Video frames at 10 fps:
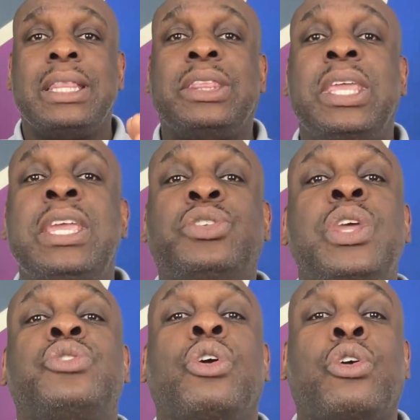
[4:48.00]
These
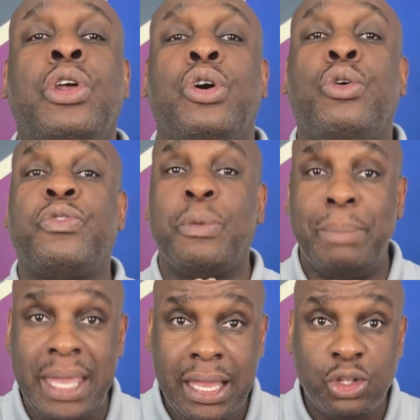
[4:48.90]
things are critical for
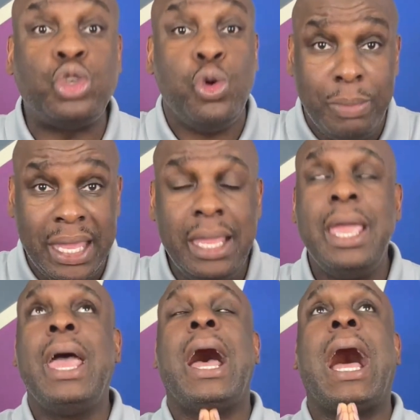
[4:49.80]
me, to me.
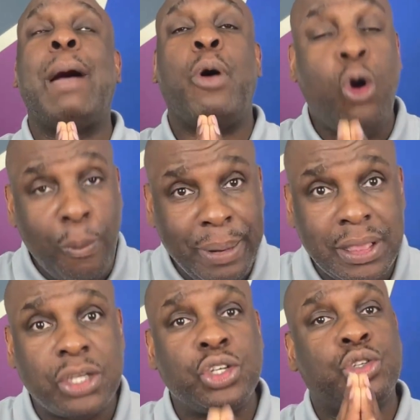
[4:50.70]
I'm hoping
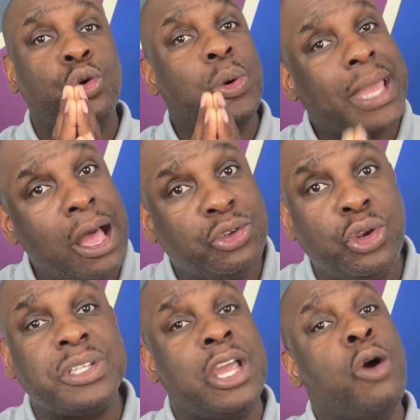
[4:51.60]
that your school counselor
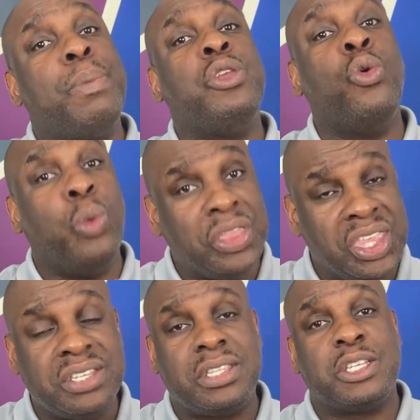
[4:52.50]
is helping you with
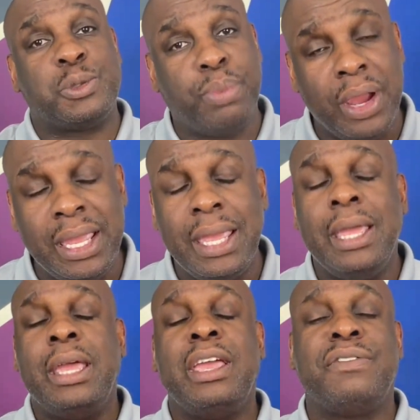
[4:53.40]
this spring.
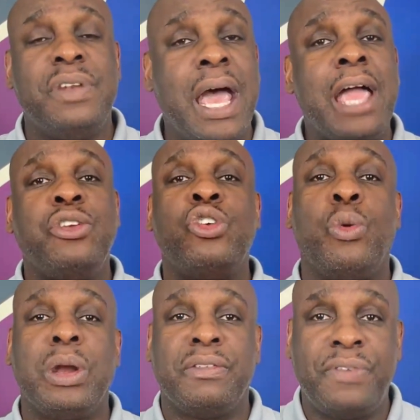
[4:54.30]
If not, you know
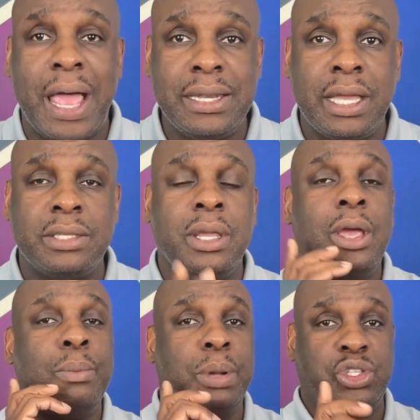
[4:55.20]
where to find us,
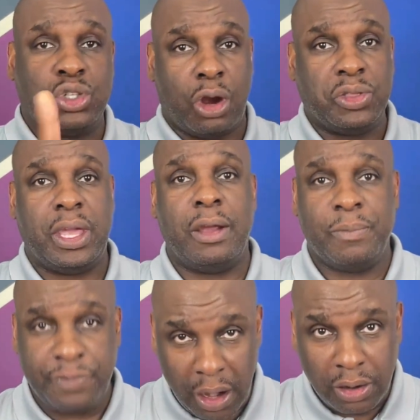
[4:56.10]
but start there.
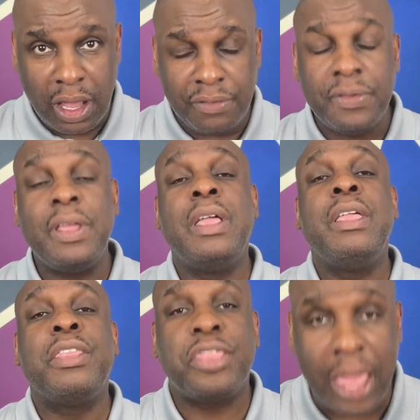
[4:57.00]
Fair enough?
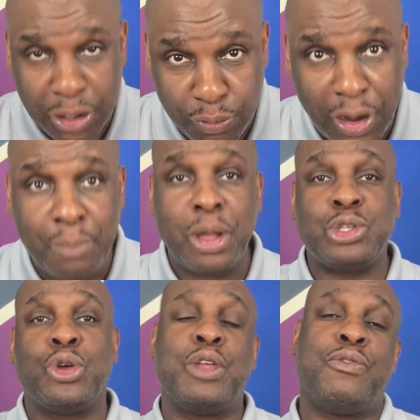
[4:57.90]
Thank you very much.
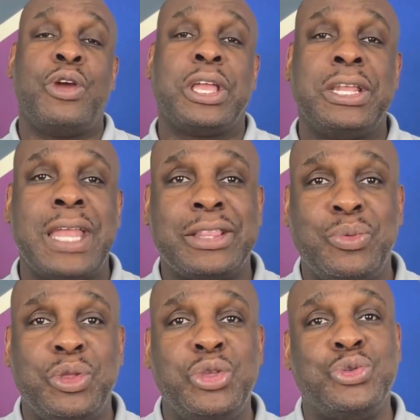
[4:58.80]
Looking forward to connecting
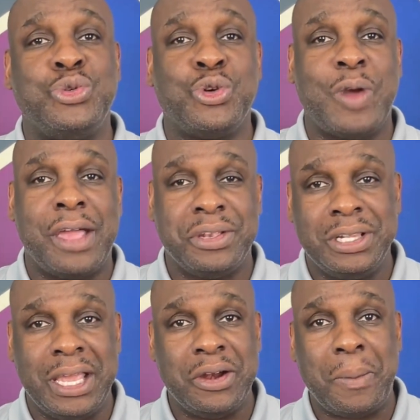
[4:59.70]
with you sooner rather than
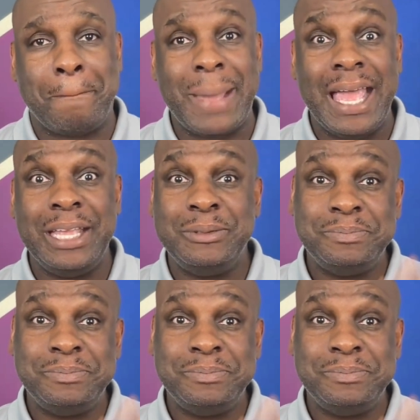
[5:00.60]
later. Bye.